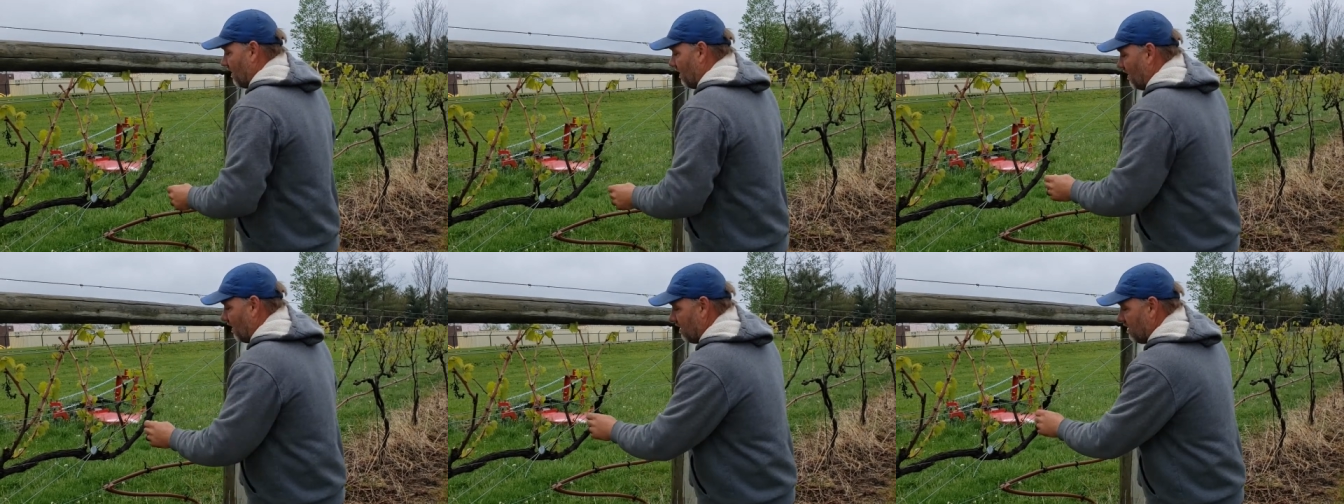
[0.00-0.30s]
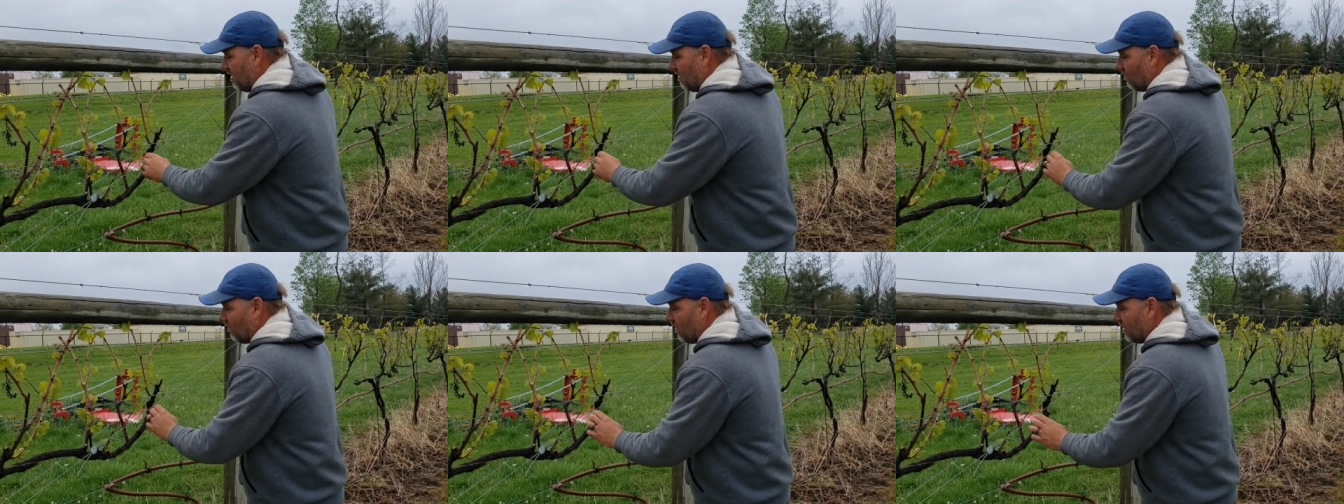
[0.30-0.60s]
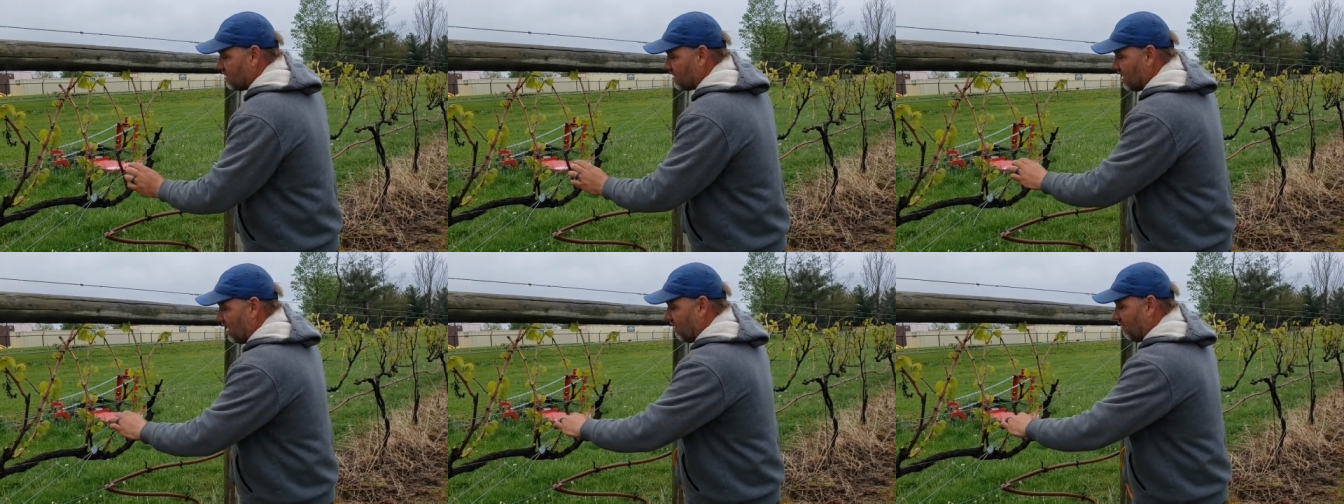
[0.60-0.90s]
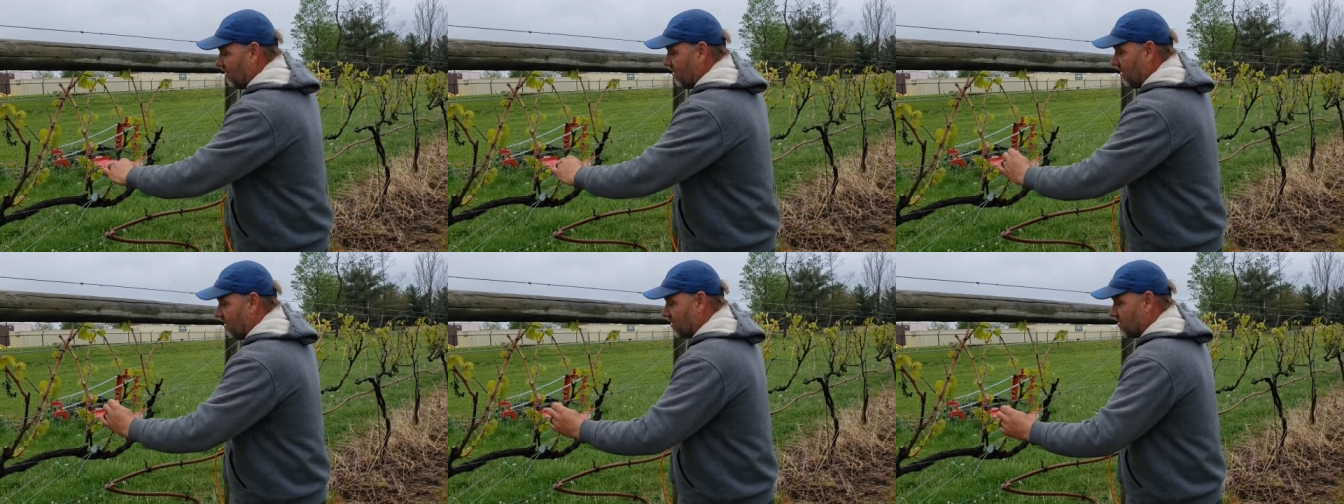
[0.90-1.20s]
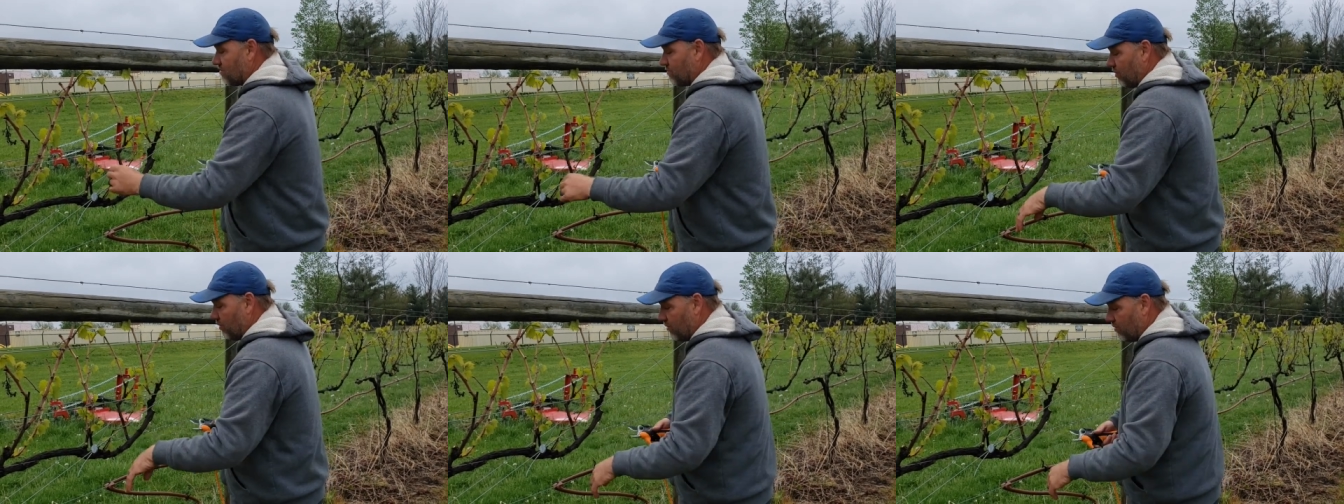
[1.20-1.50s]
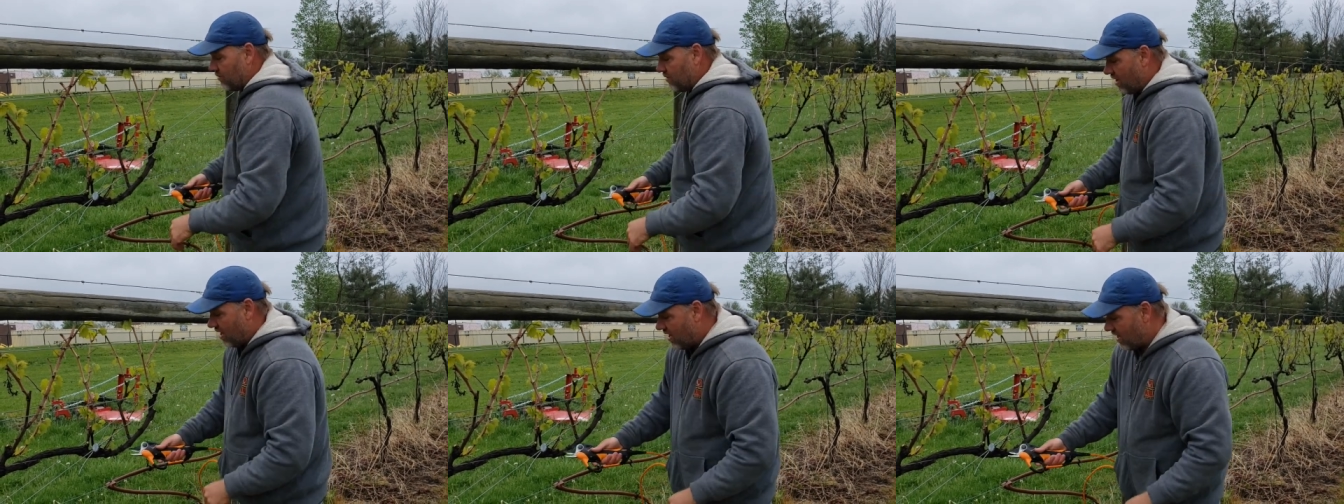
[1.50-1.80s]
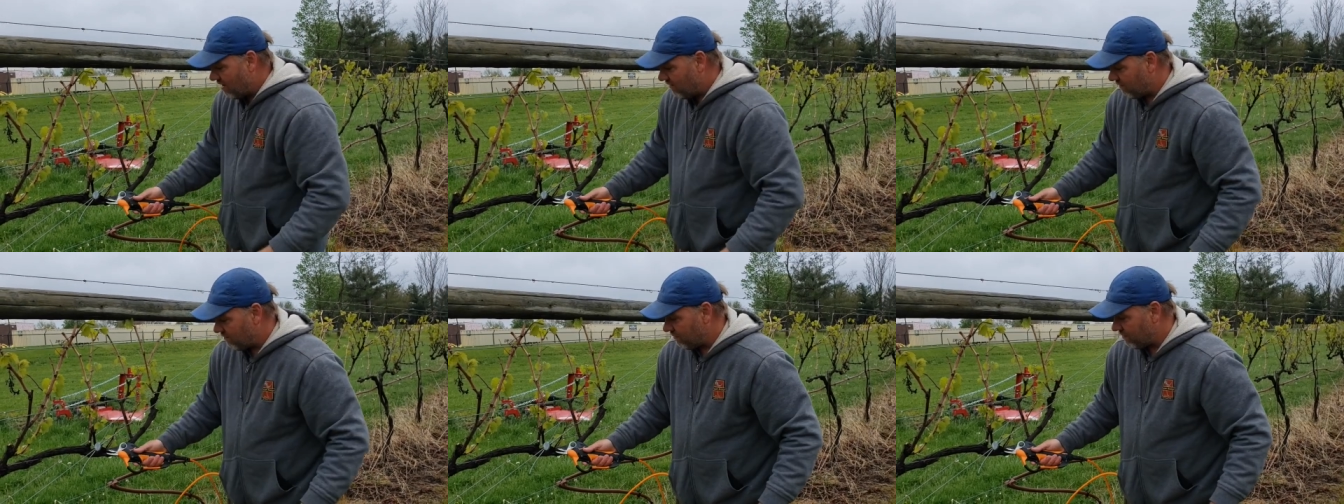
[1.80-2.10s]
And then once everything is pruned
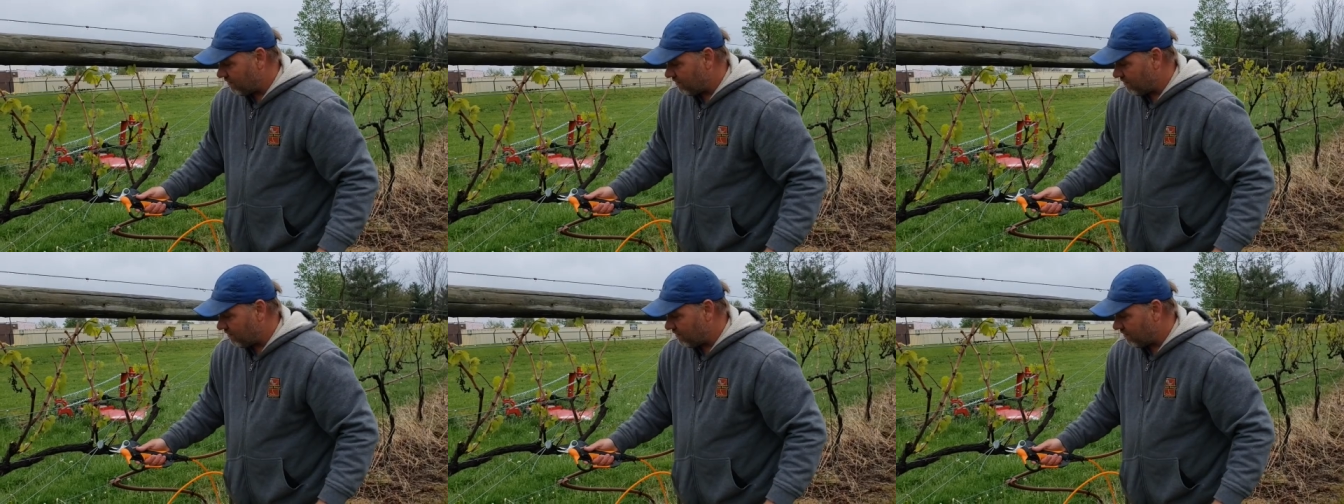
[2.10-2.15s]
off,